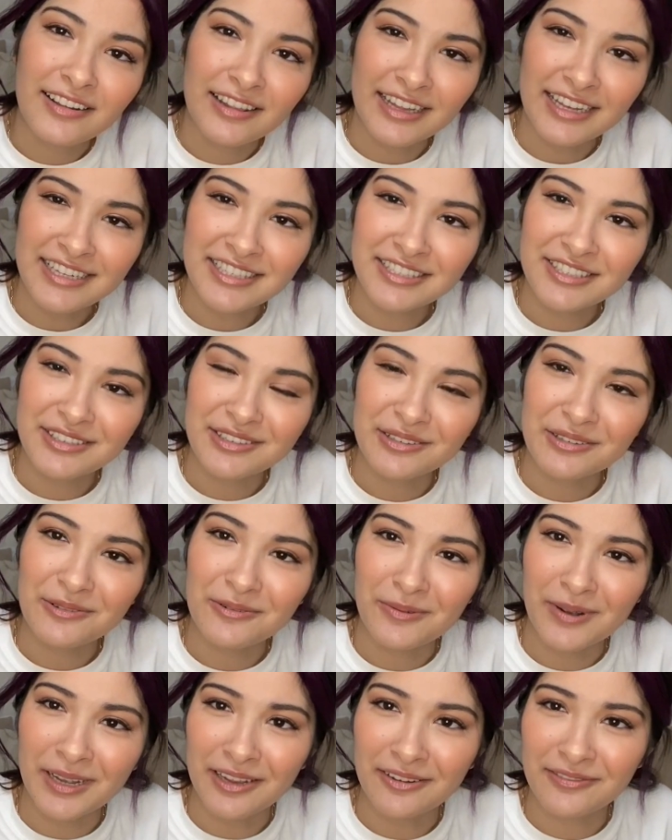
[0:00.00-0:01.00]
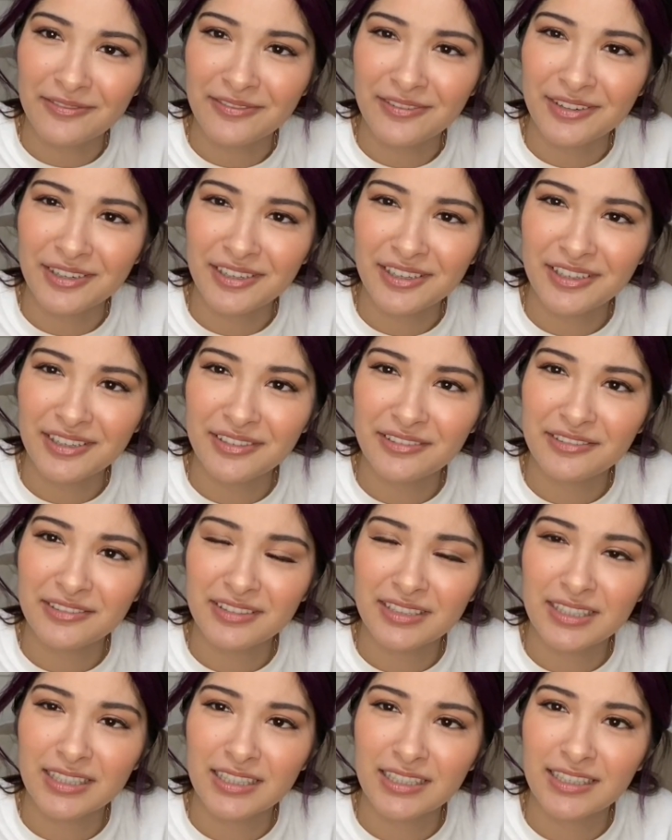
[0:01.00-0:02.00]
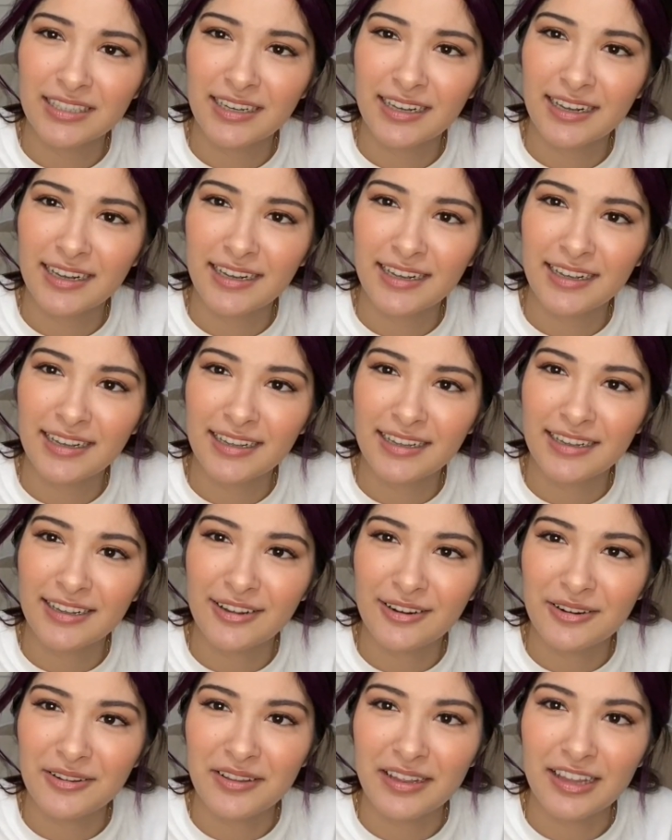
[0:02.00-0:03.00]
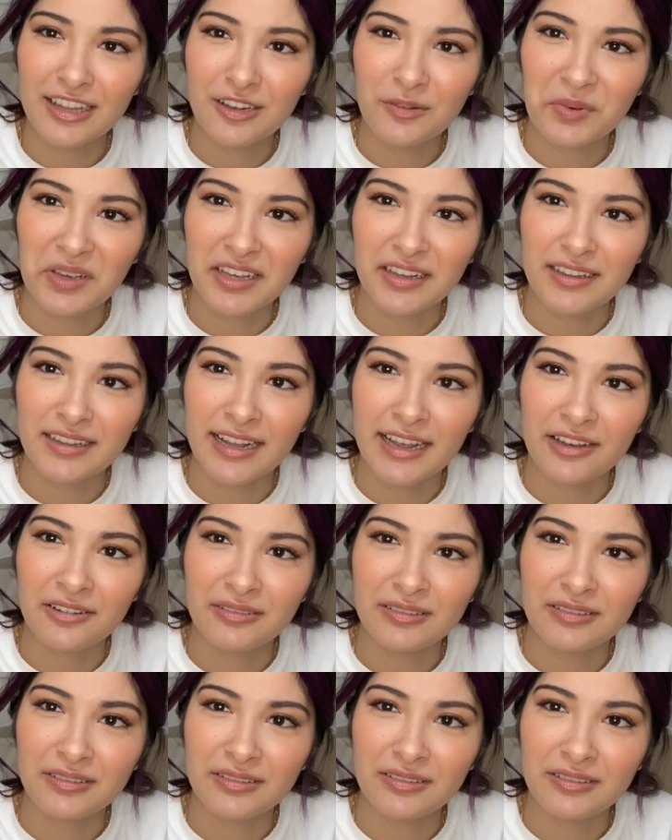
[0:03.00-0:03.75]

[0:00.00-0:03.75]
they still white for you? Oh no, they look pink now.